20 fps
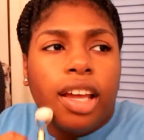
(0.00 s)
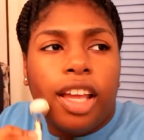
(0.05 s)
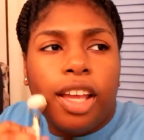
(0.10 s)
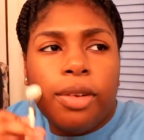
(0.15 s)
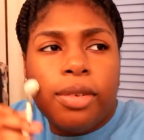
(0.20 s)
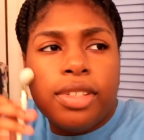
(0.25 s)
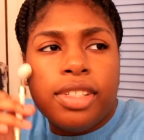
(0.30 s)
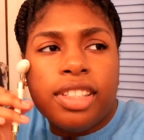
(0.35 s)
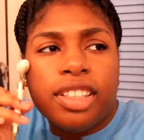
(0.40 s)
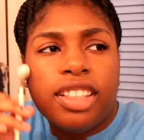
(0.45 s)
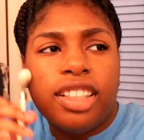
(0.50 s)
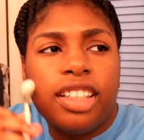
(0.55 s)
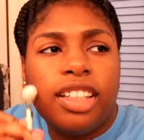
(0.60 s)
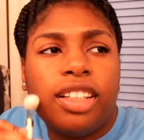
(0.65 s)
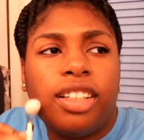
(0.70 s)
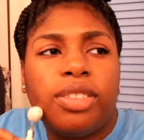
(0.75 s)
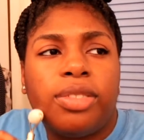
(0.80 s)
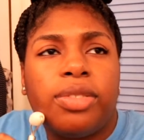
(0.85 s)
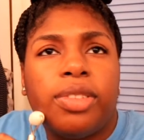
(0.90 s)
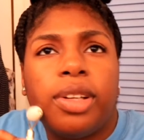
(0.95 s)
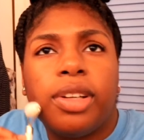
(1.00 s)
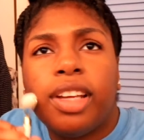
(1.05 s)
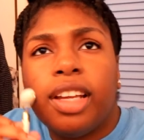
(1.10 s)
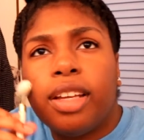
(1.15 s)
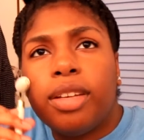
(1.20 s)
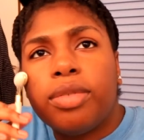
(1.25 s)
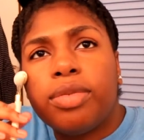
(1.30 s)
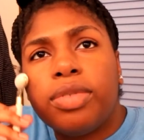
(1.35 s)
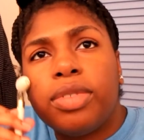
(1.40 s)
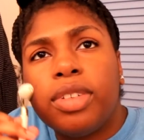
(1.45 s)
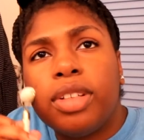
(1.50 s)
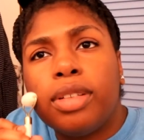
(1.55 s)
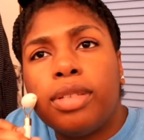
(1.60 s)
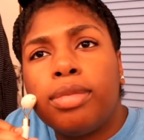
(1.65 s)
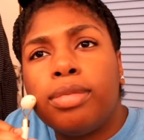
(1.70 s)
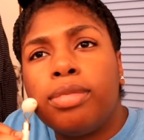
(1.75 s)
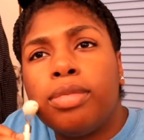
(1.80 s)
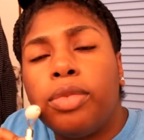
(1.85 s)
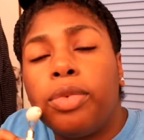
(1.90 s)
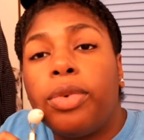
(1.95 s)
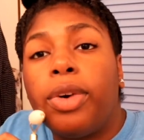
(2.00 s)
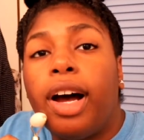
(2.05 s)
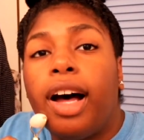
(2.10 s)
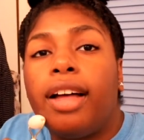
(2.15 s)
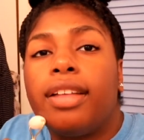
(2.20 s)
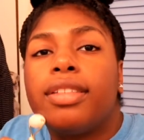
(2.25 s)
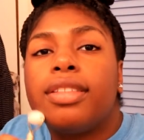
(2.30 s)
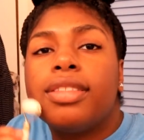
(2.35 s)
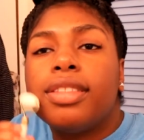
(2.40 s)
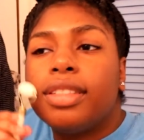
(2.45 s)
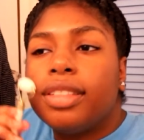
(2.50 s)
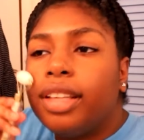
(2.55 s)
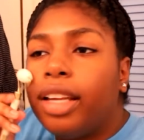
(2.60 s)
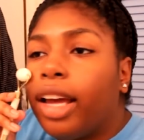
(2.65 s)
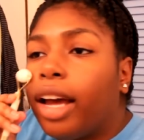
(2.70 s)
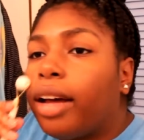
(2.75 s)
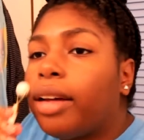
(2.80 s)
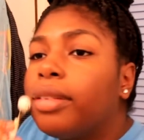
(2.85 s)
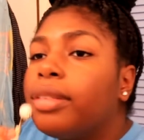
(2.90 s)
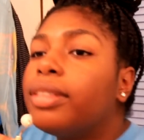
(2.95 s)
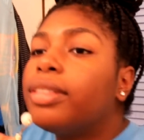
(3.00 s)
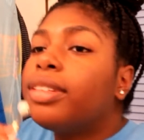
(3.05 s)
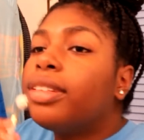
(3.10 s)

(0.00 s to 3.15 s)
it was a gift. It came from Ross. Yeah,